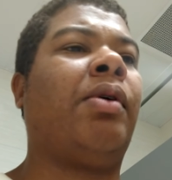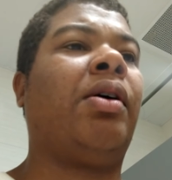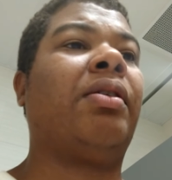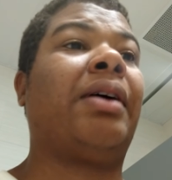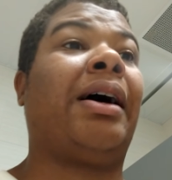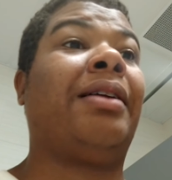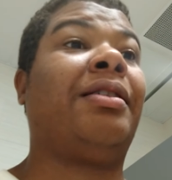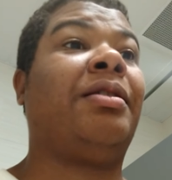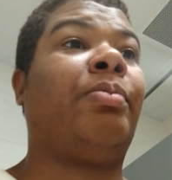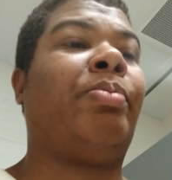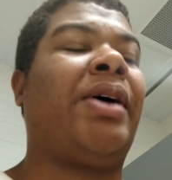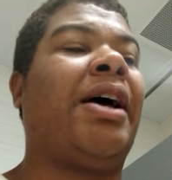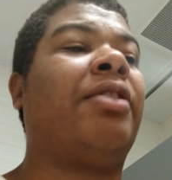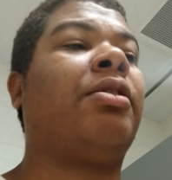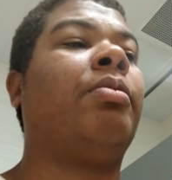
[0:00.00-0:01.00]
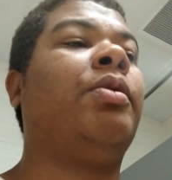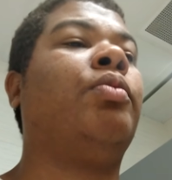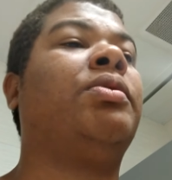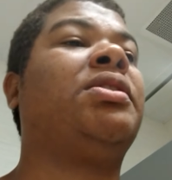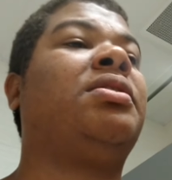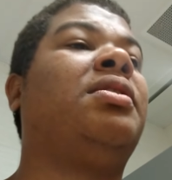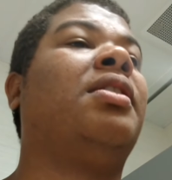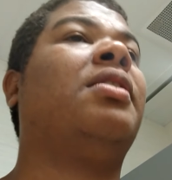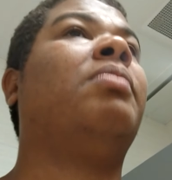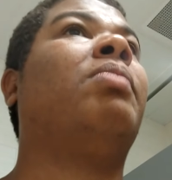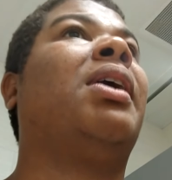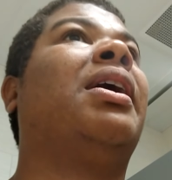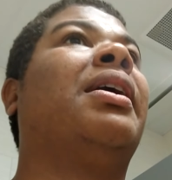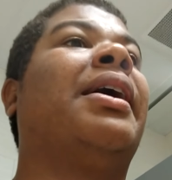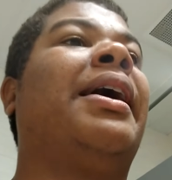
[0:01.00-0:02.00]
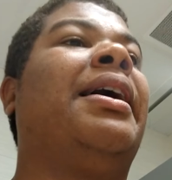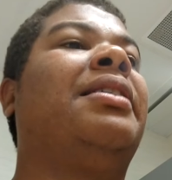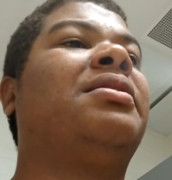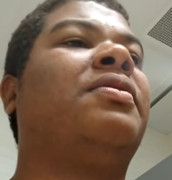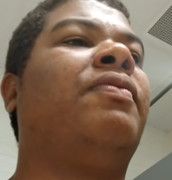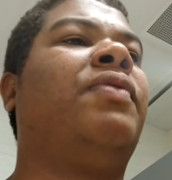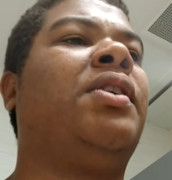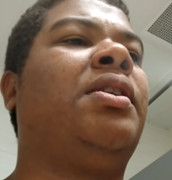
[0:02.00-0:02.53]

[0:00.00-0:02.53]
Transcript: walked out of the bathroom and was done my last